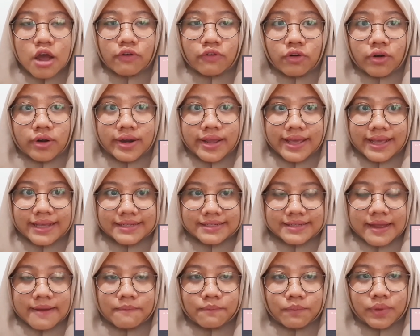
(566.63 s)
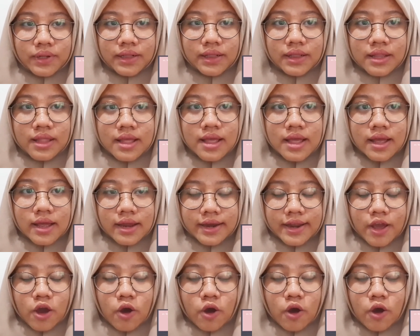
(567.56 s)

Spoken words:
For the example, the